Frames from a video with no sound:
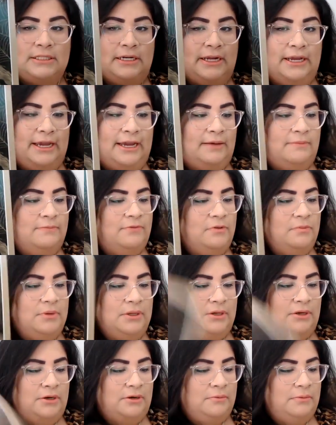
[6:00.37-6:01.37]
that I am
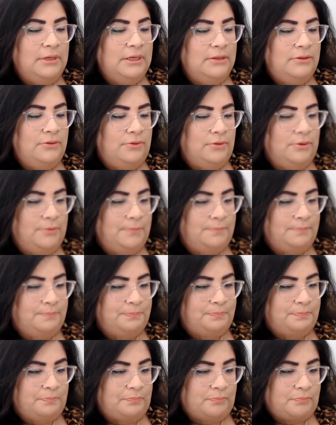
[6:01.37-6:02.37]
familiar with.
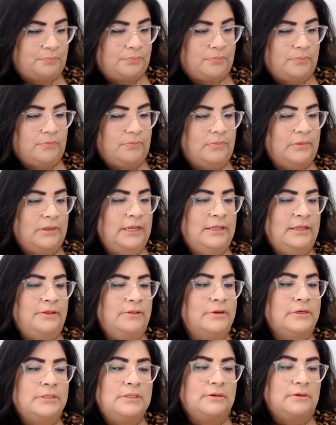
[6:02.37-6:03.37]
And then
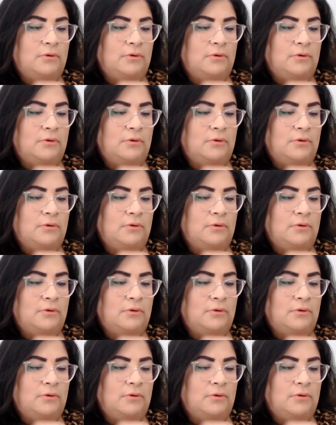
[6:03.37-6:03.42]
there's